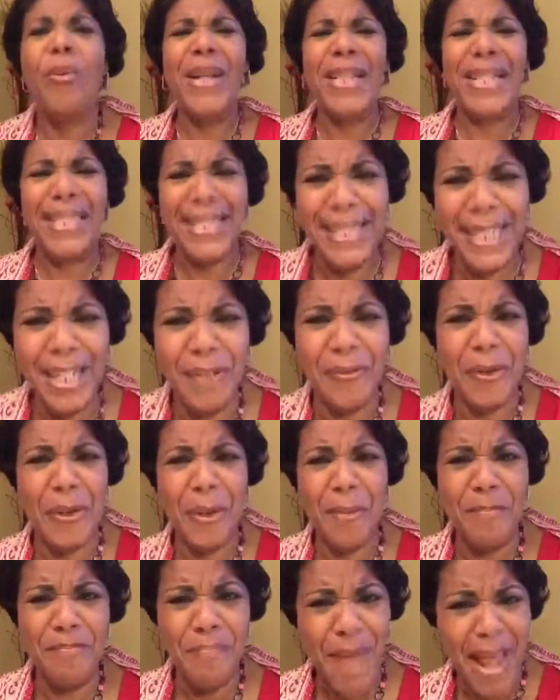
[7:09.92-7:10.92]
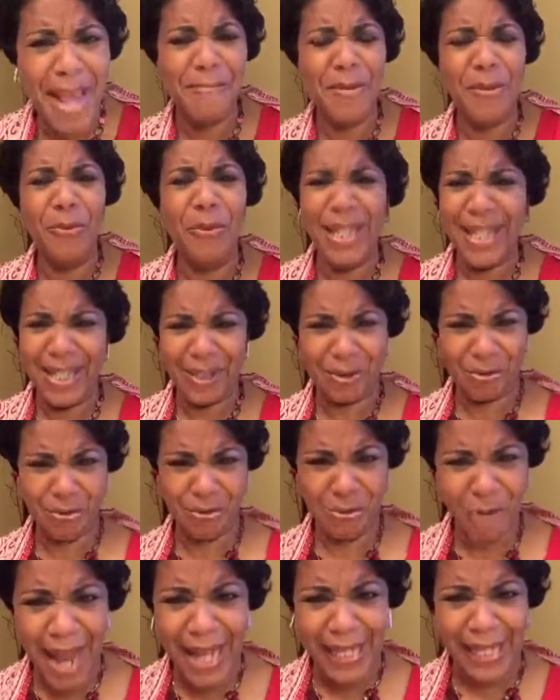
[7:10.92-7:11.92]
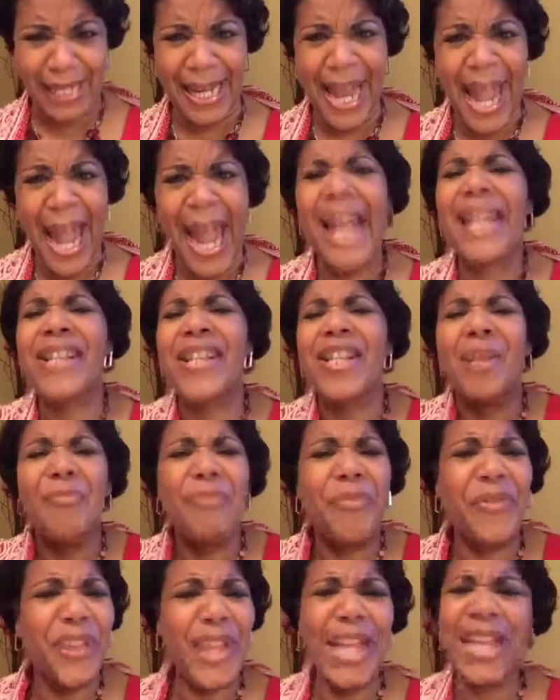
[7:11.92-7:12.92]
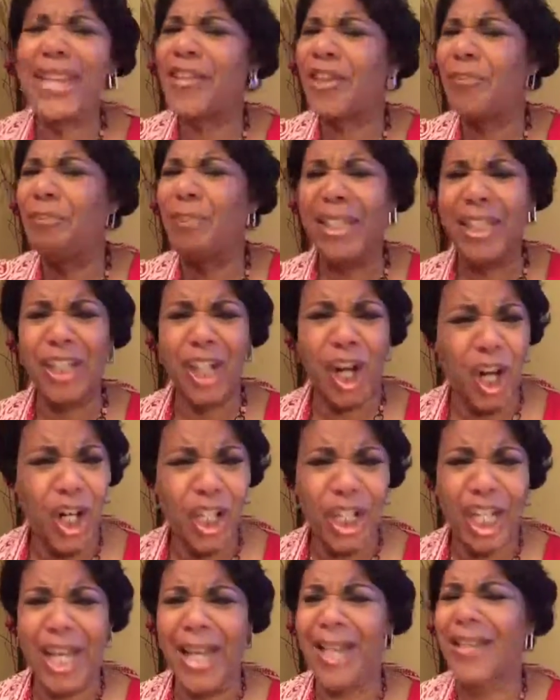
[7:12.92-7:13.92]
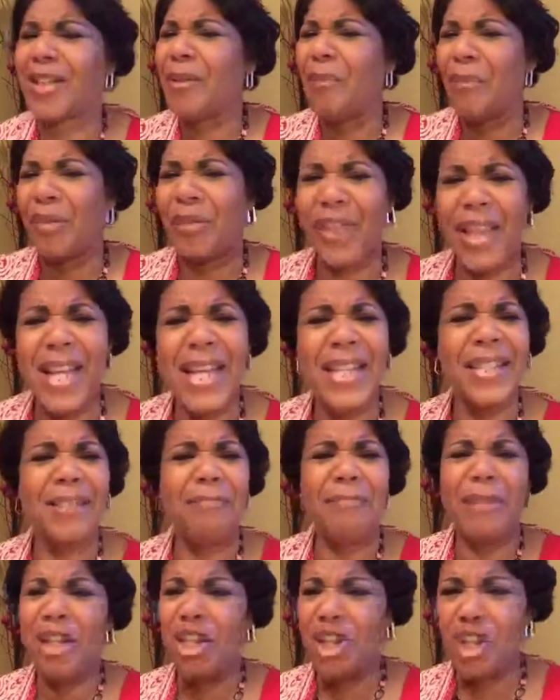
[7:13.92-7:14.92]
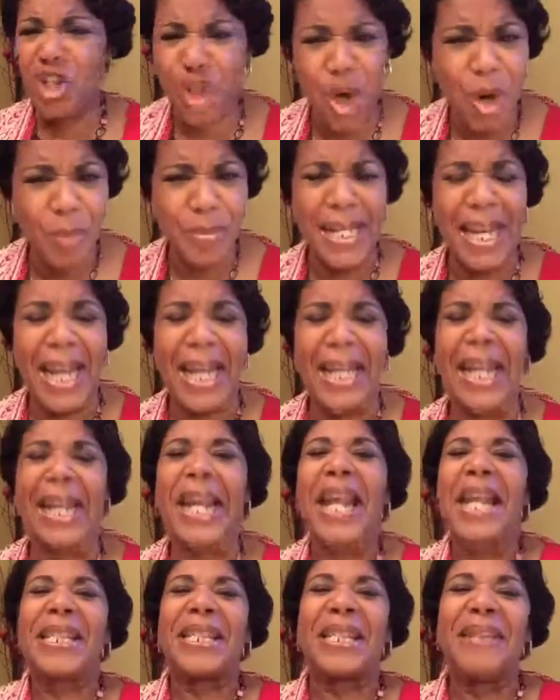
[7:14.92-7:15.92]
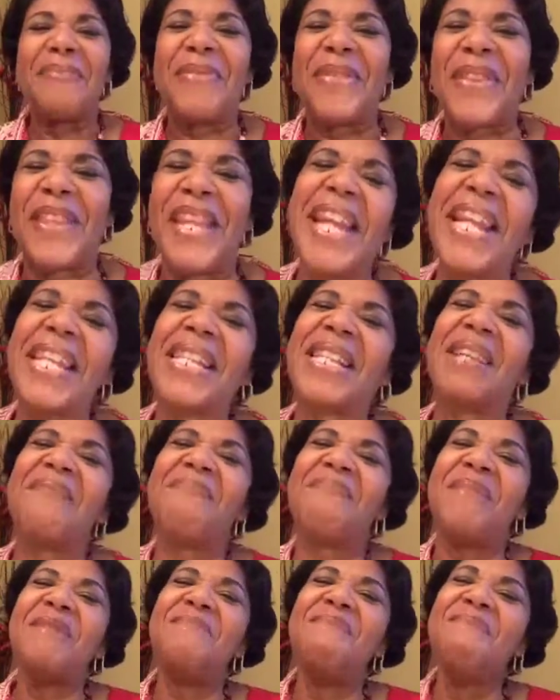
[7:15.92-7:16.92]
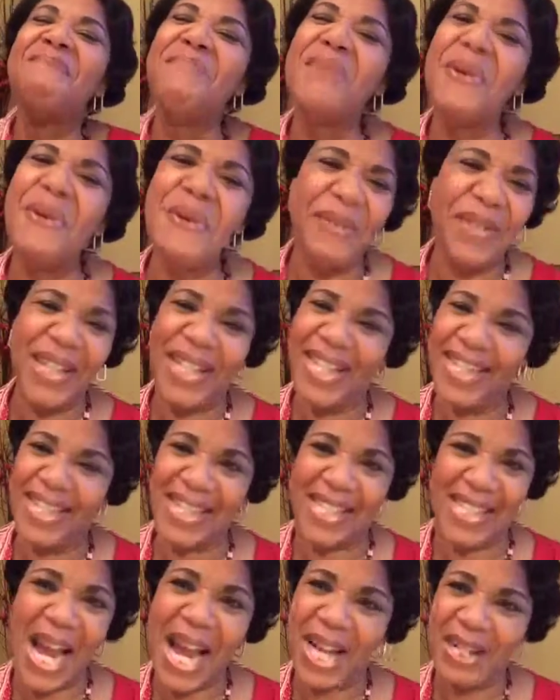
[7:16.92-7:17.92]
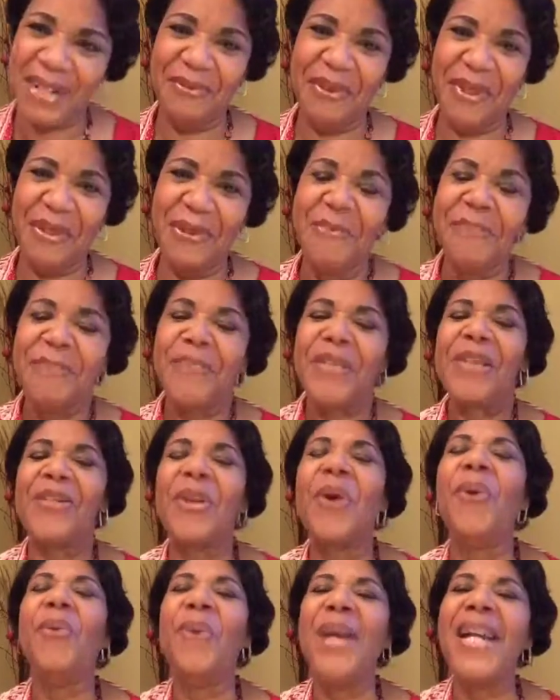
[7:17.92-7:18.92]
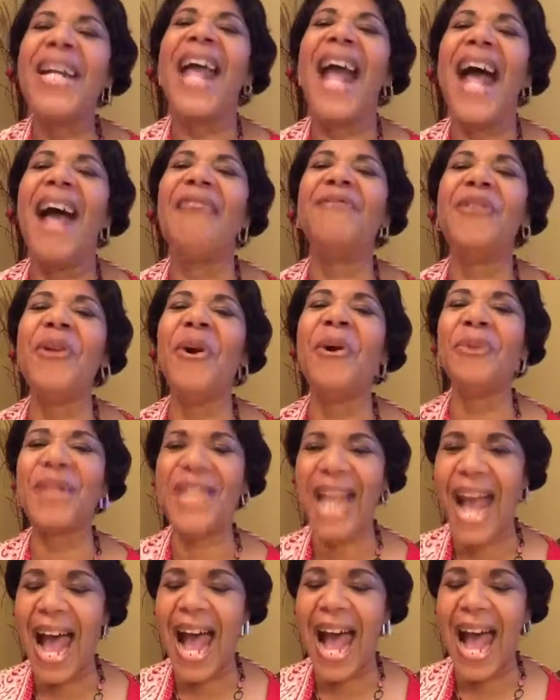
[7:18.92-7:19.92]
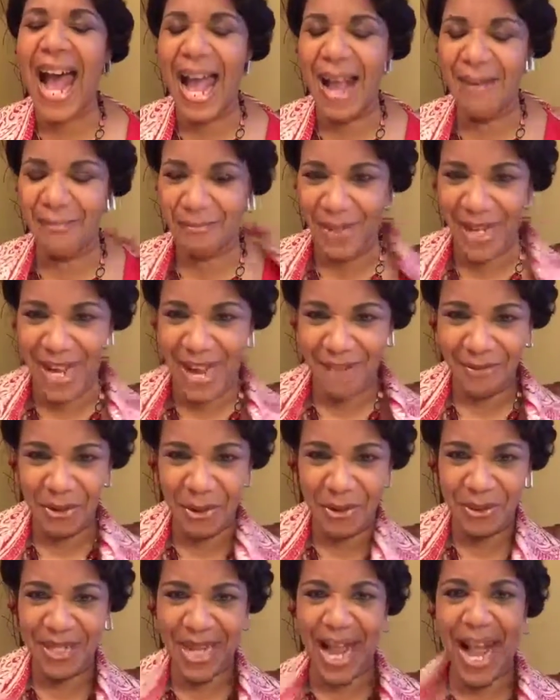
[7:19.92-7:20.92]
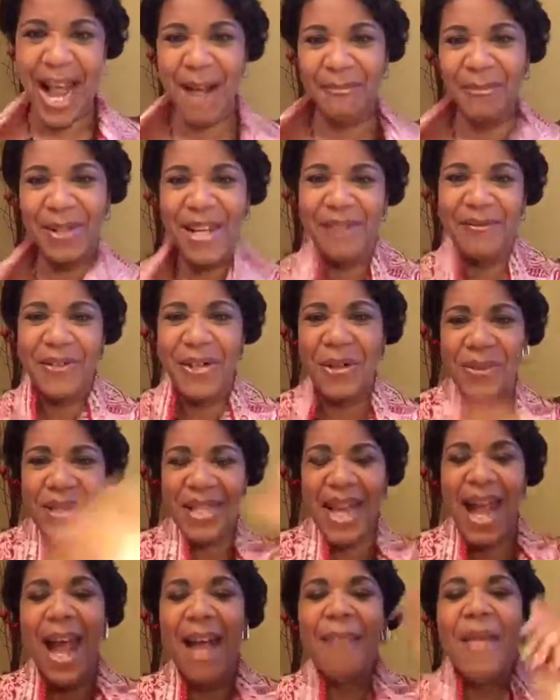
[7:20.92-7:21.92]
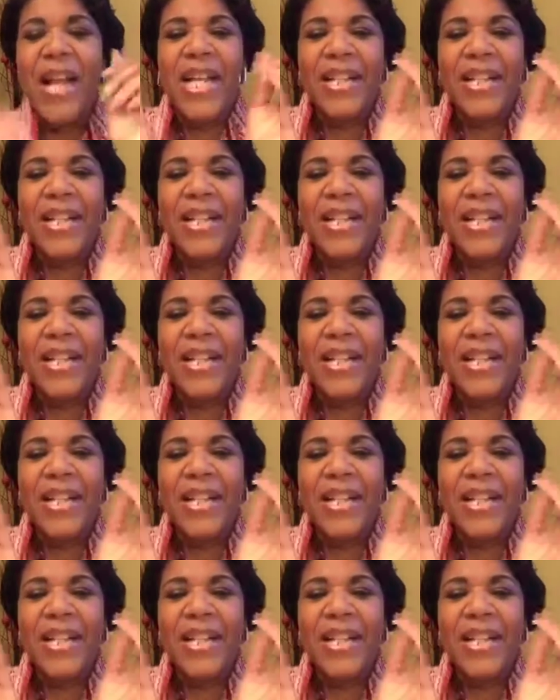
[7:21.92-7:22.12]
We deliver the baby when it's ready. And some things have been cooking. Some things have been germinating. Some things have been moving inside of you. So we have no time. We have no time. We have no time